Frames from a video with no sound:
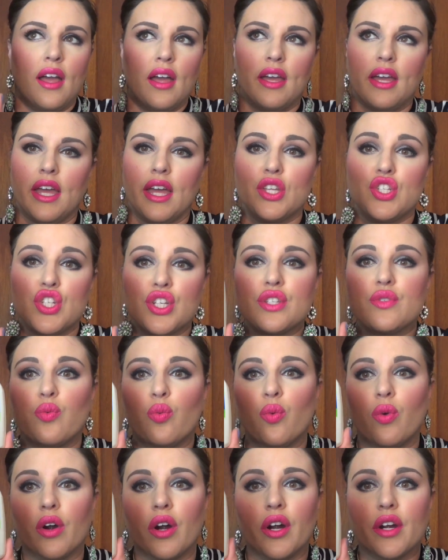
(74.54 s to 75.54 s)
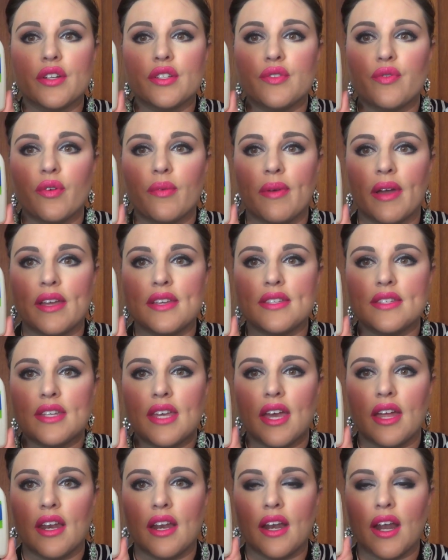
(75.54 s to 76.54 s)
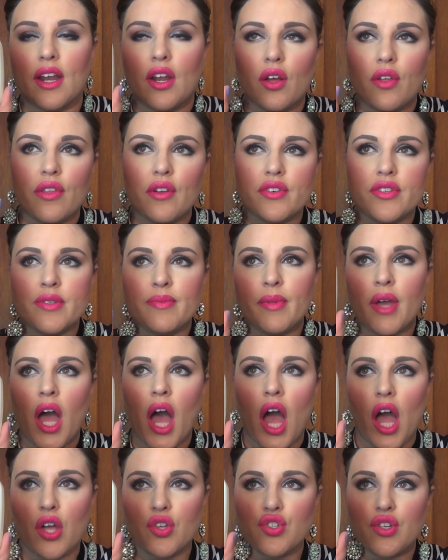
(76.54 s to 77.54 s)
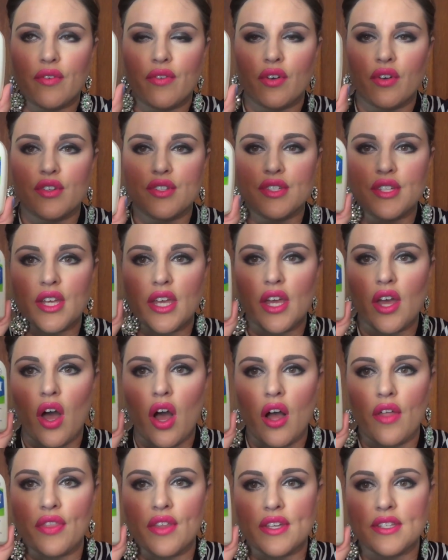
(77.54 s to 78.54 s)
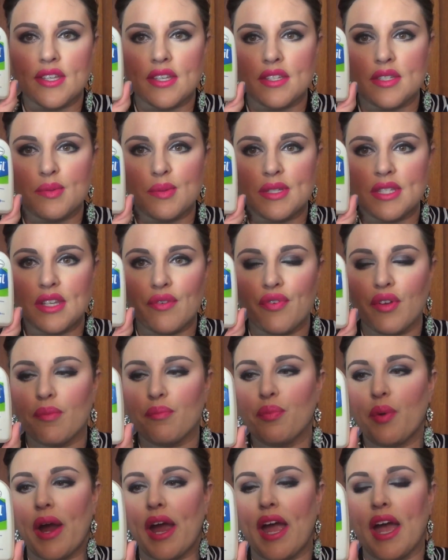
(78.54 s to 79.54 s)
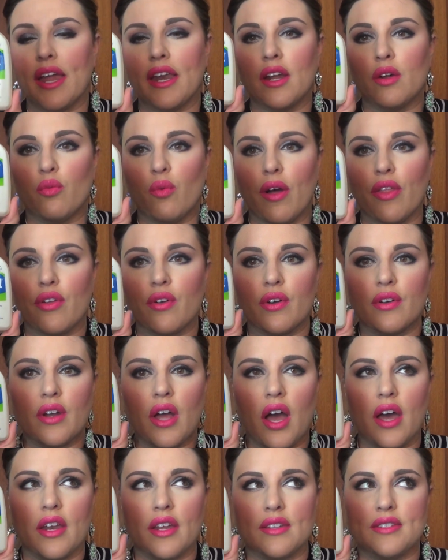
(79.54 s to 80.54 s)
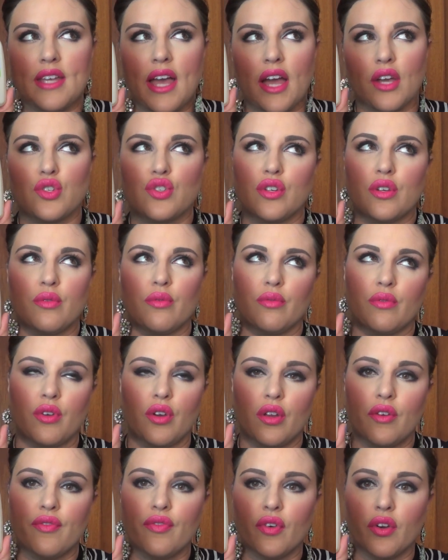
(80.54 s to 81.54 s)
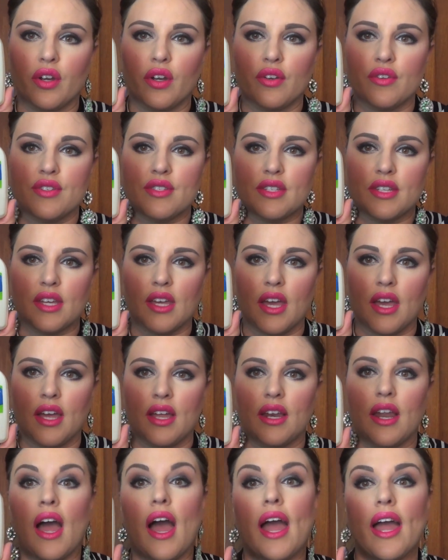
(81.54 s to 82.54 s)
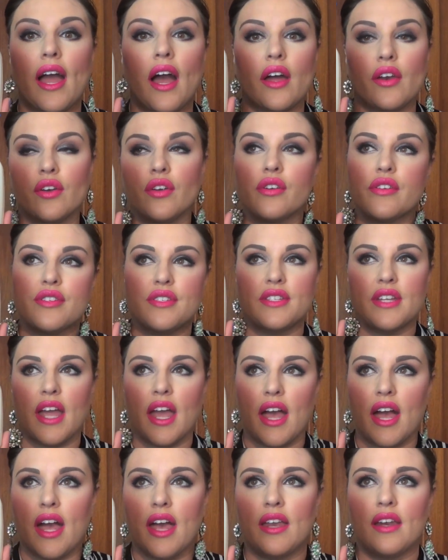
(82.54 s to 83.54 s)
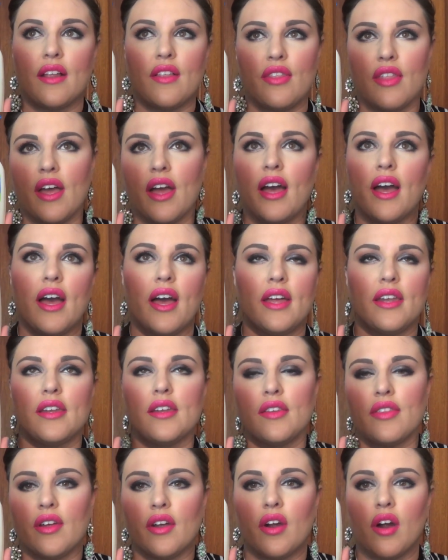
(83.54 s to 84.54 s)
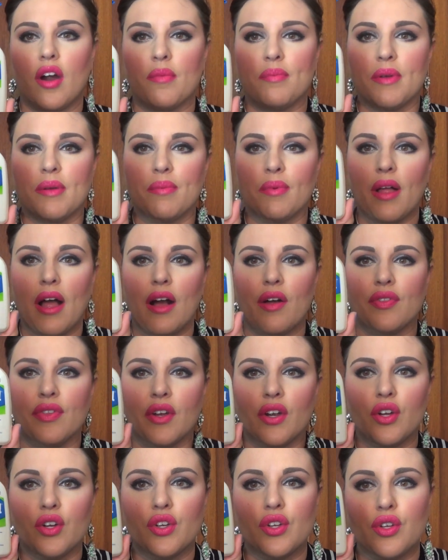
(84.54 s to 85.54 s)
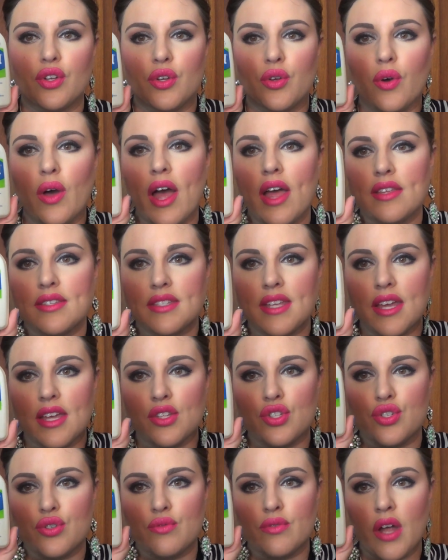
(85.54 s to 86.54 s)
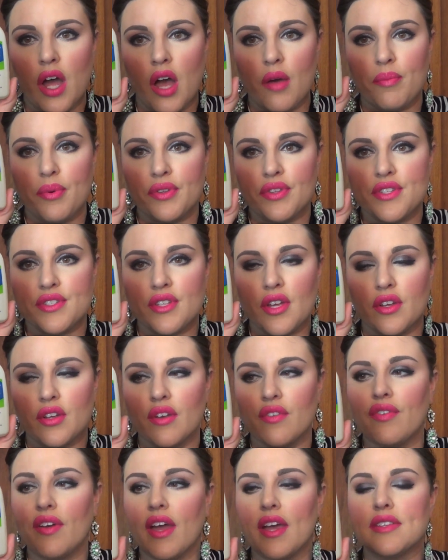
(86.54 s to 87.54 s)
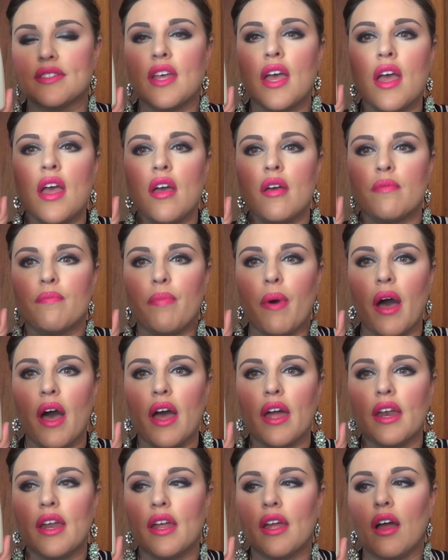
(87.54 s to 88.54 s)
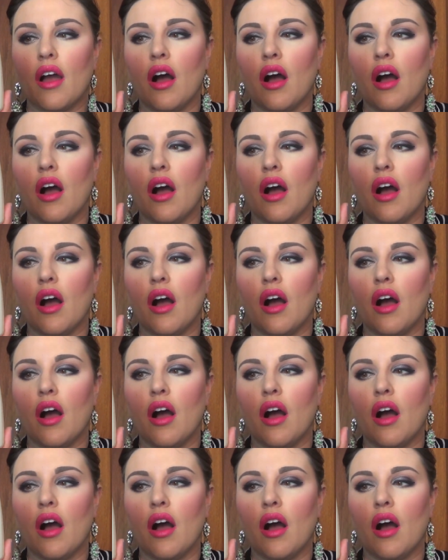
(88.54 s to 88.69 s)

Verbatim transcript: It just works for my skin, and I know there's some controversy on this specific brand and whether or not it's actually good for your skin. I understand that there are people out there who say do not put this on your face, but